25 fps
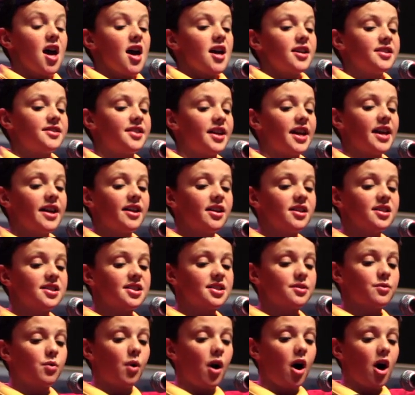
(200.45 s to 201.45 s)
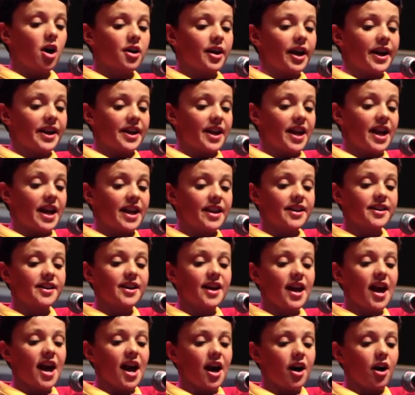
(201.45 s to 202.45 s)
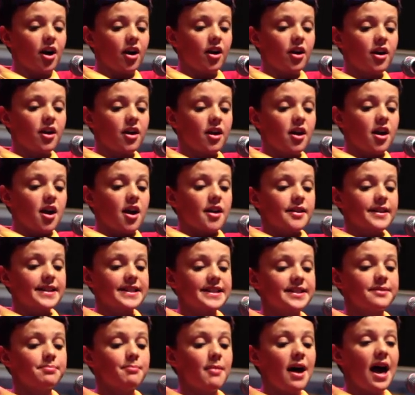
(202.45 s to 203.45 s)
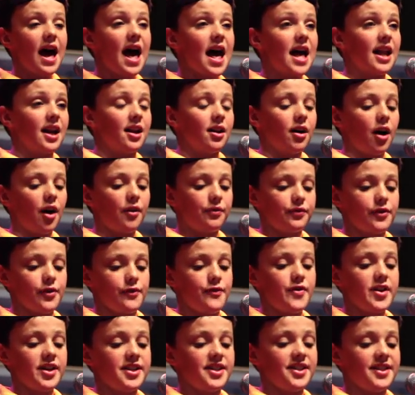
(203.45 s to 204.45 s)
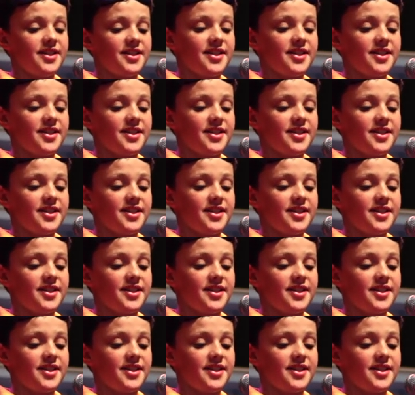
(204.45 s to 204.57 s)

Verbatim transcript: Seagulls squawking in the air, the smell of the fishy